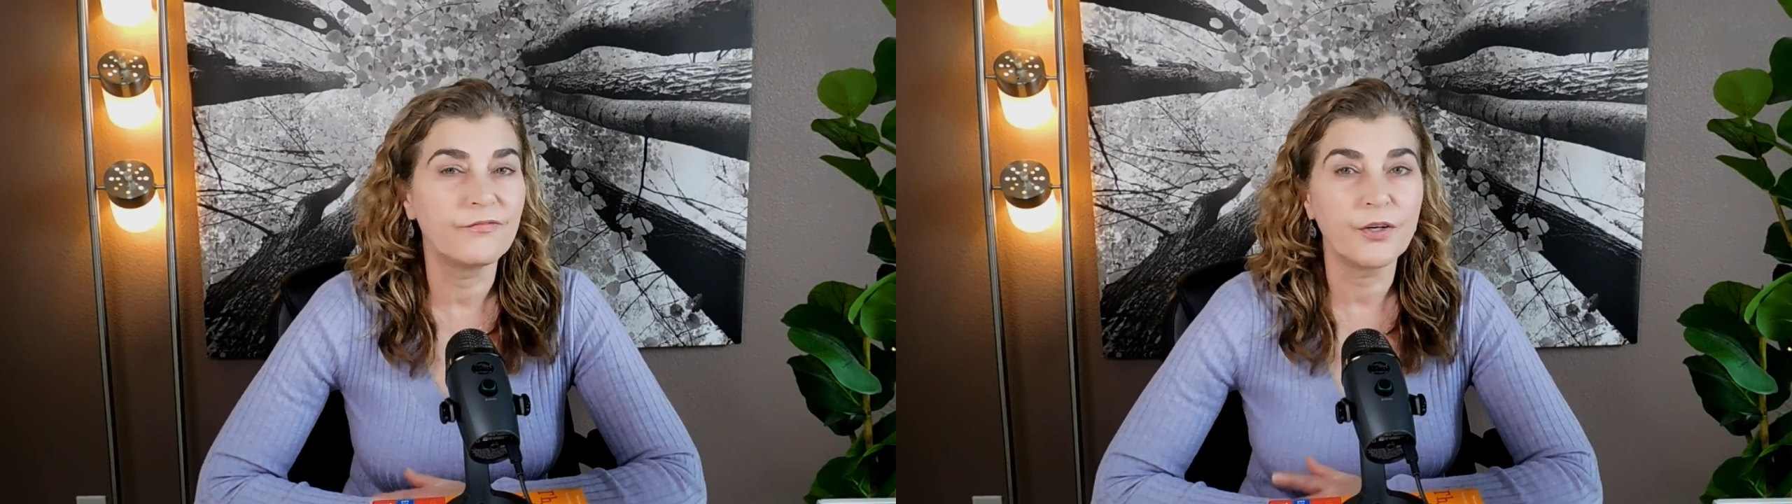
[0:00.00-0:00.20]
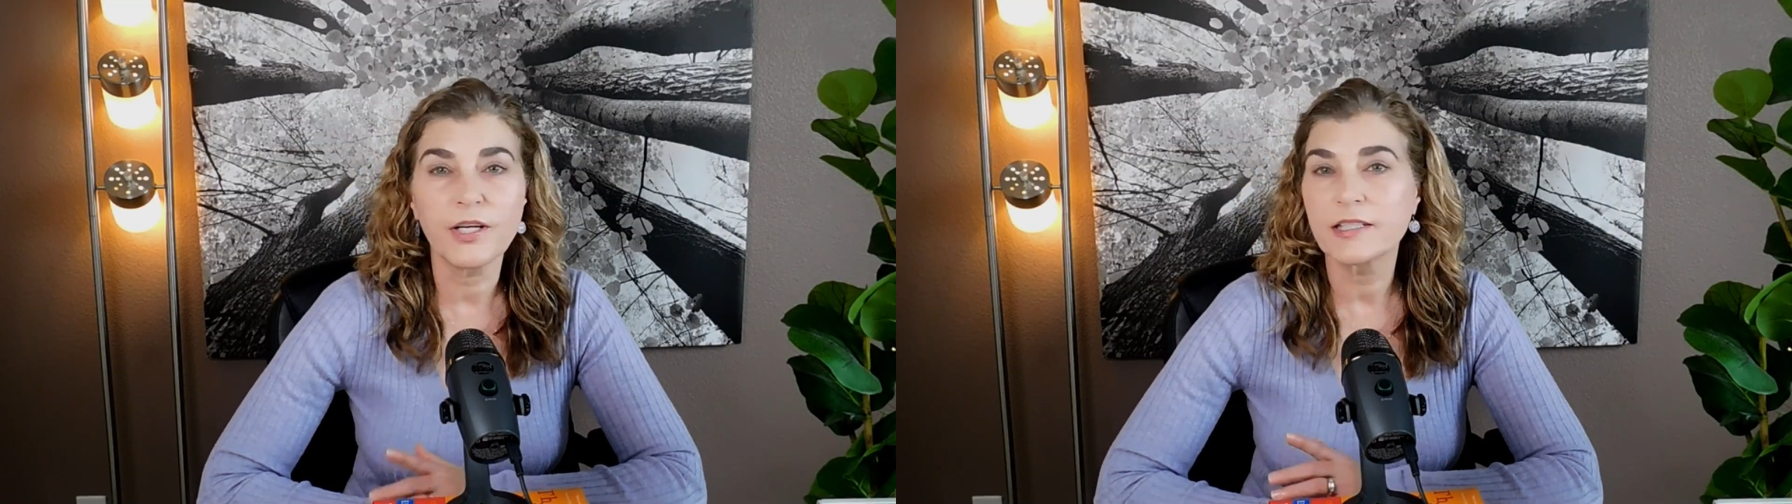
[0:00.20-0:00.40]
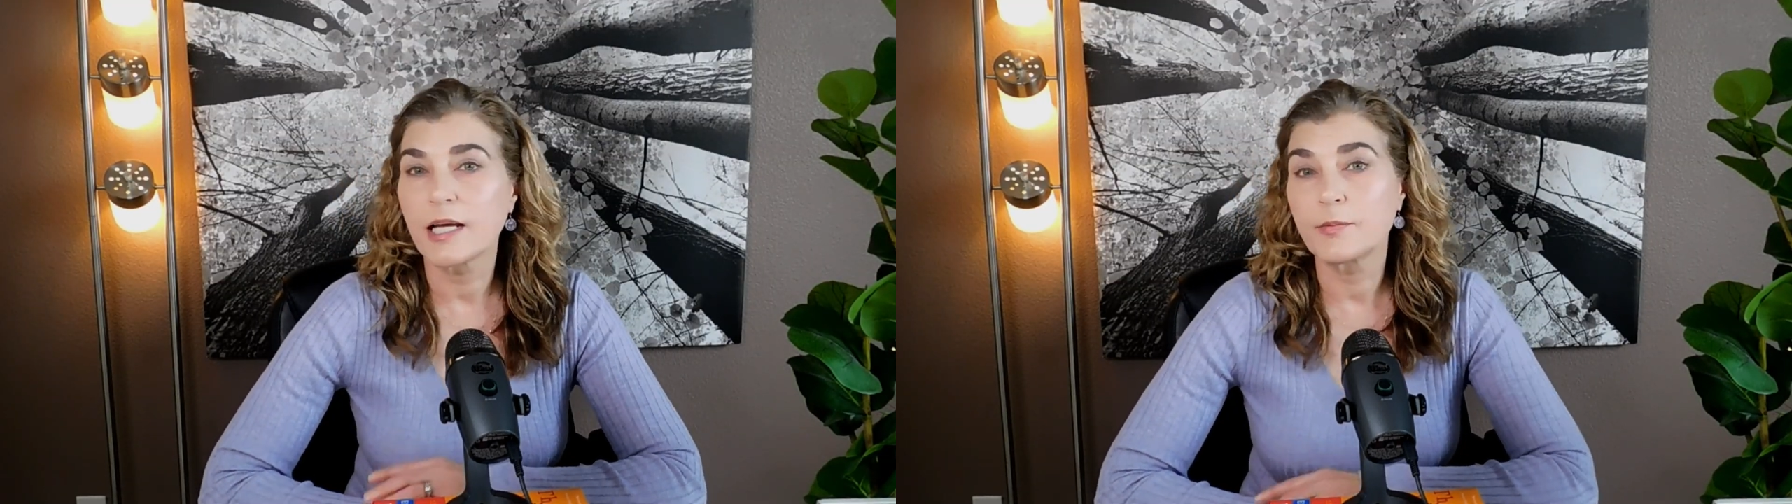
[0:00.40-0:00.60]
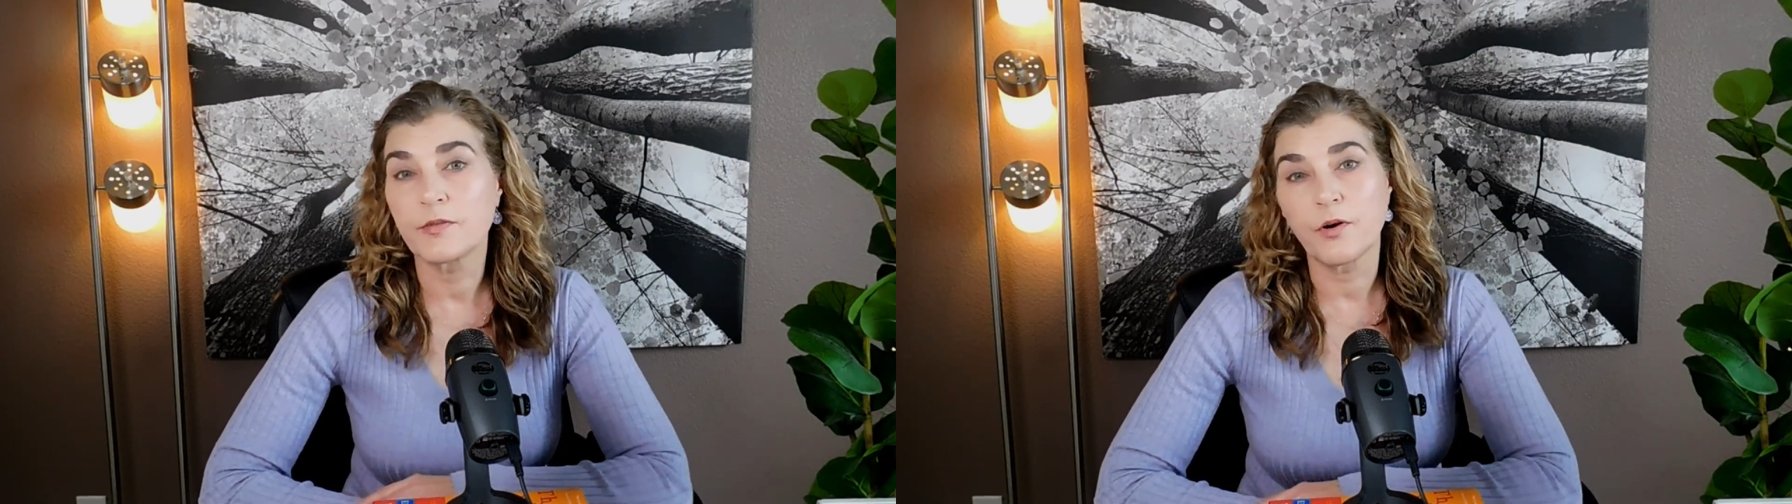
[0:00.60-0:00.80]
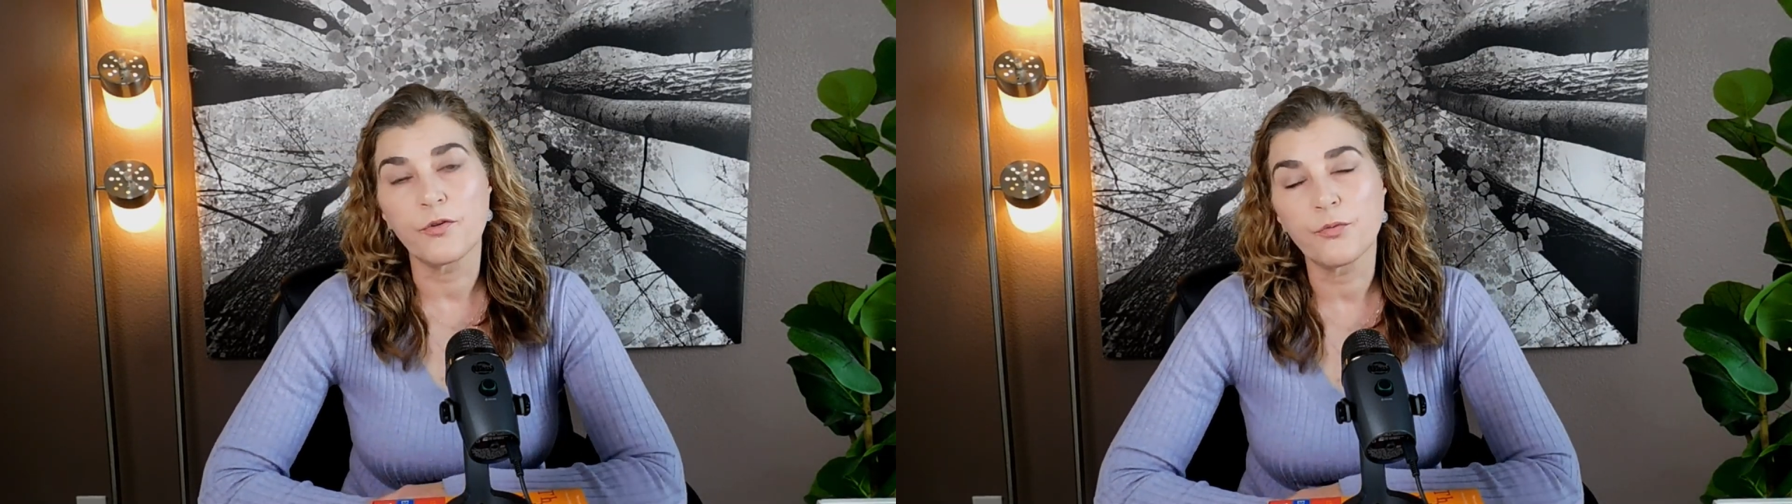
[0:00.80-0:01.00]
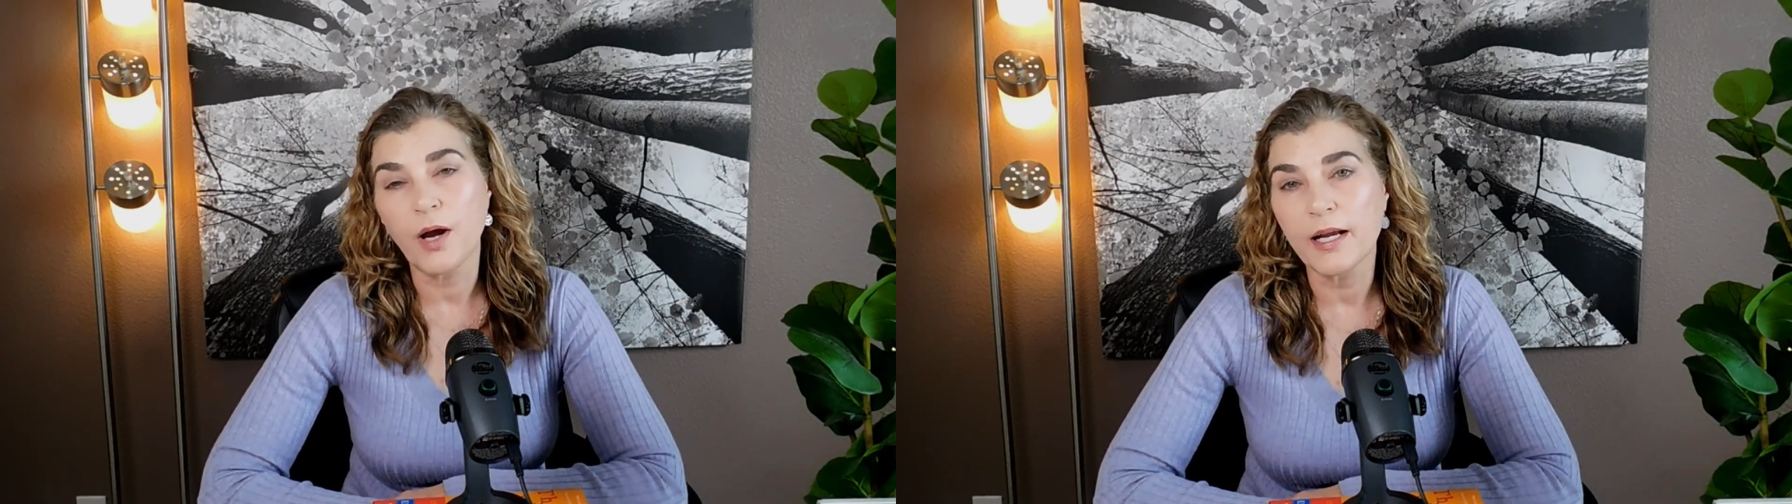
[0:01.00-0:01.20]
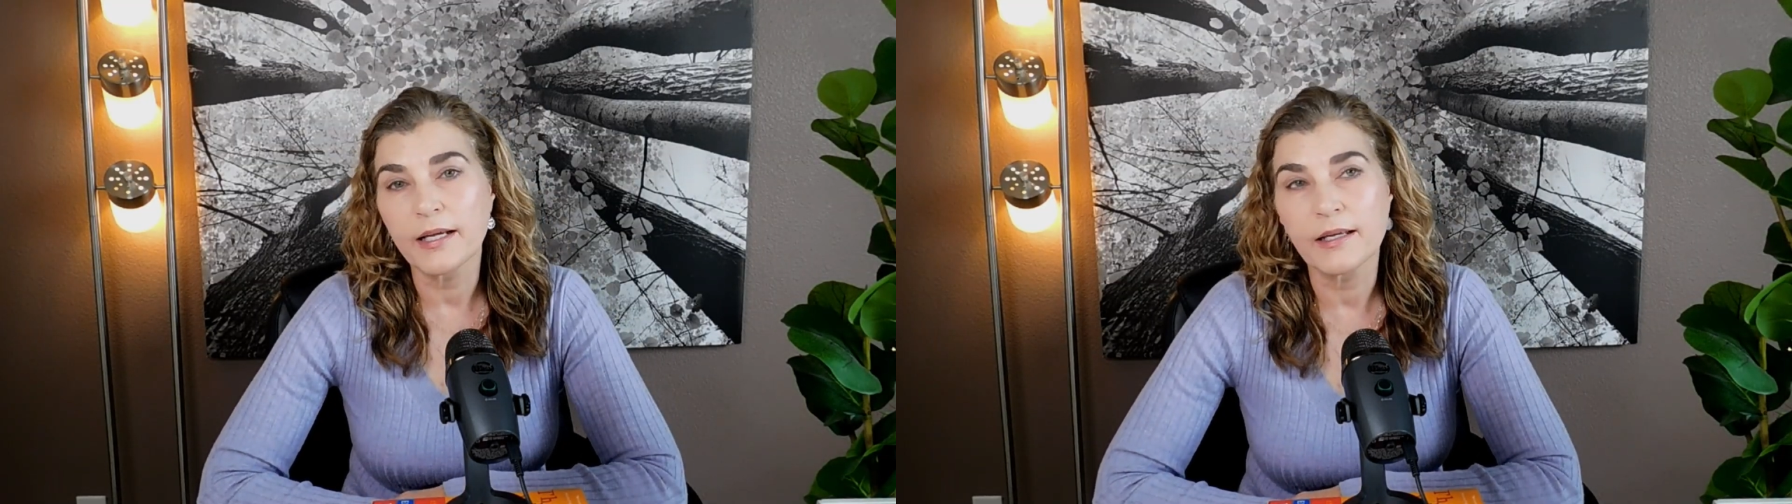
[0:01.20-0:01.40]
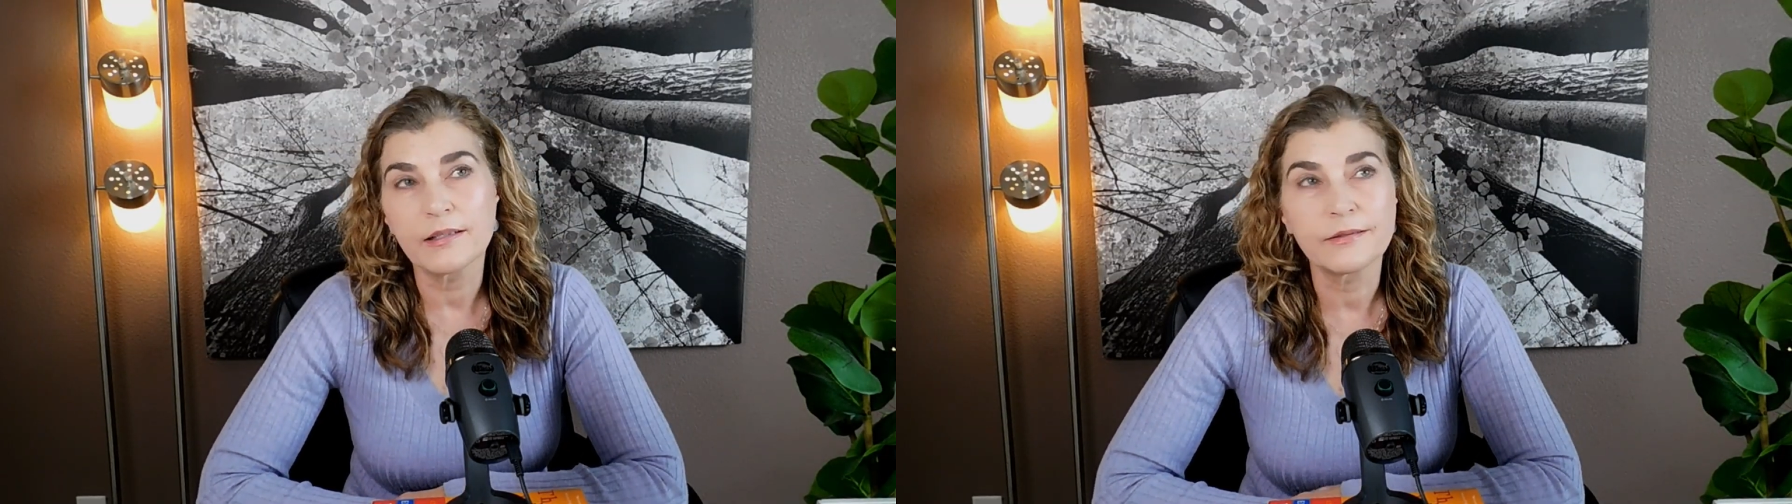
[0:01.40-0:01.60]
various types of
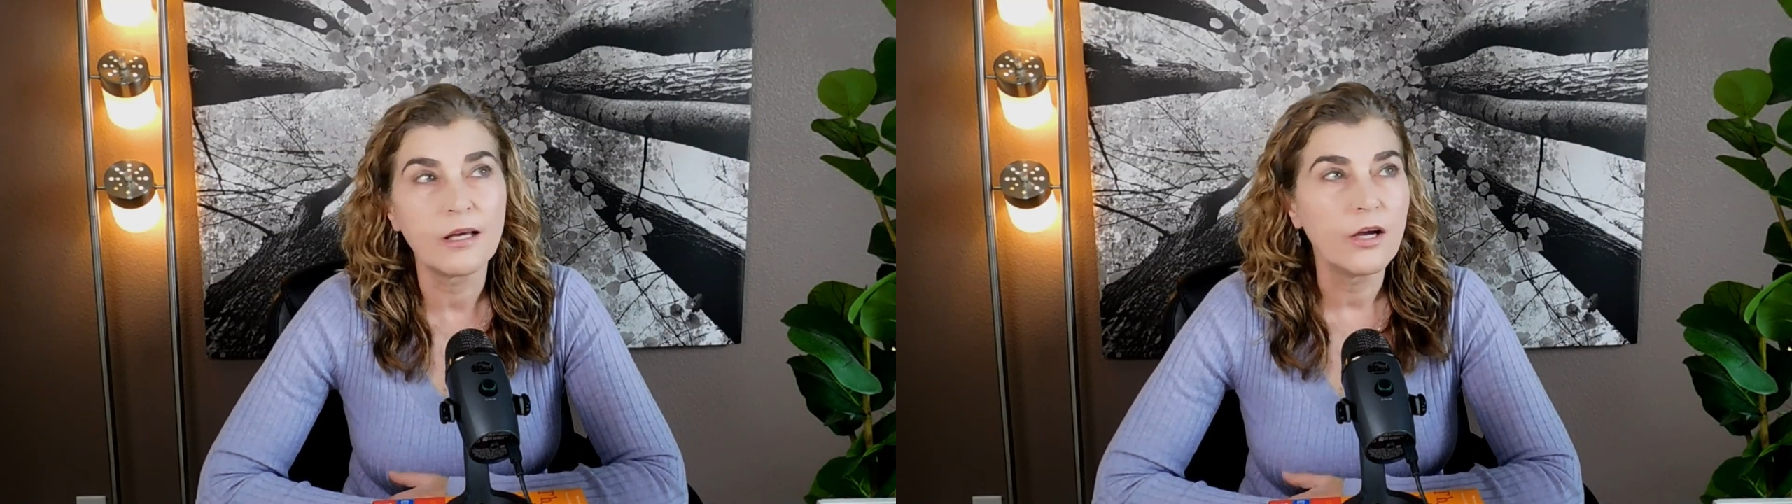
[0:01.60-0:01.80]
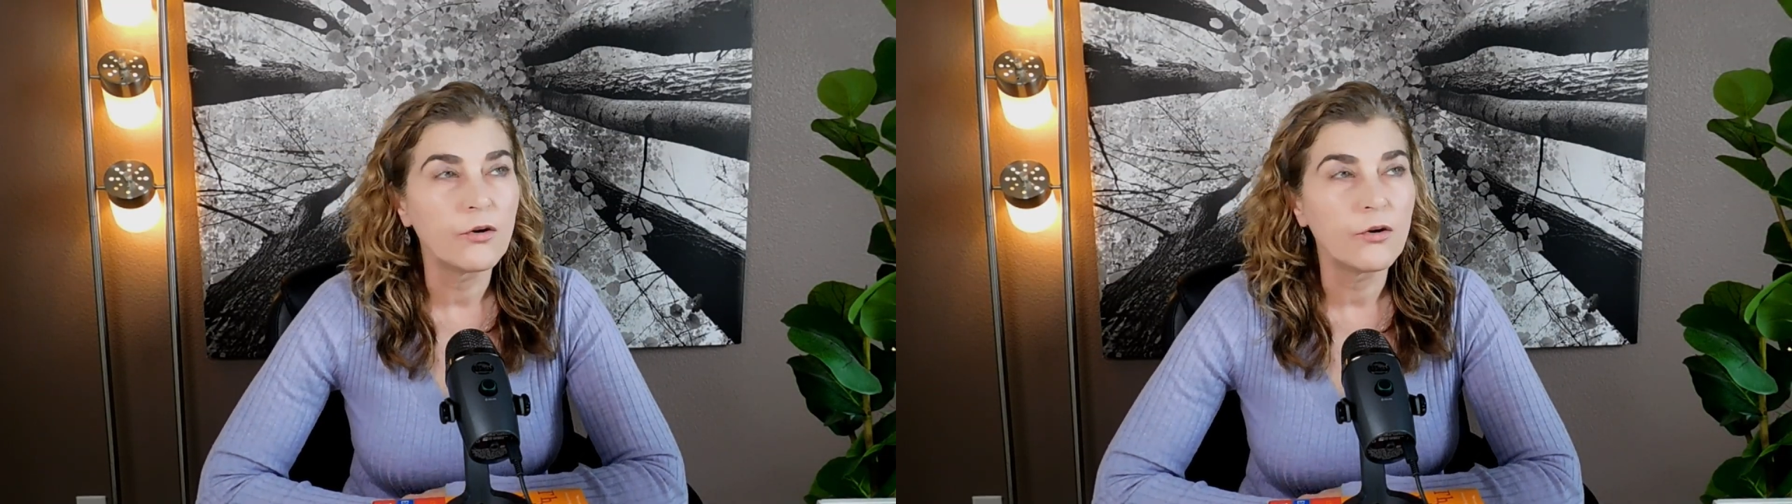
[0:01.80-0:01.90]
arthritis,